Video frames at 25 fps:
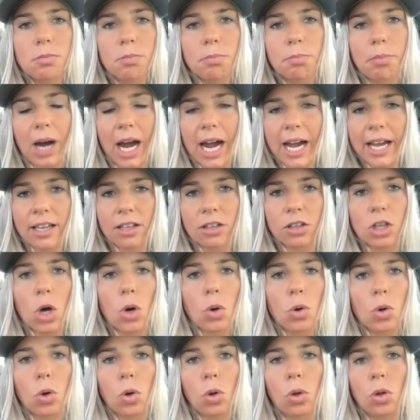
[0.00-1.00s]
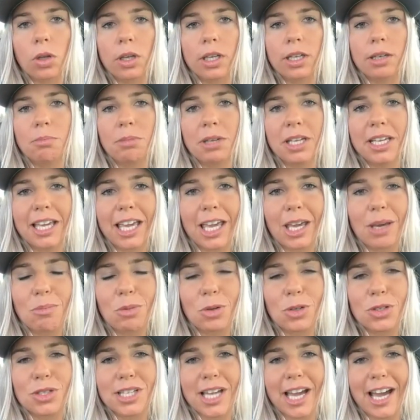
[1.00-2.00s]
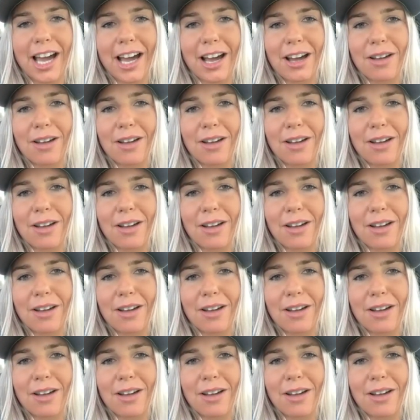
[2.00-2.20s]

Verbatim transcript: buying local and being able to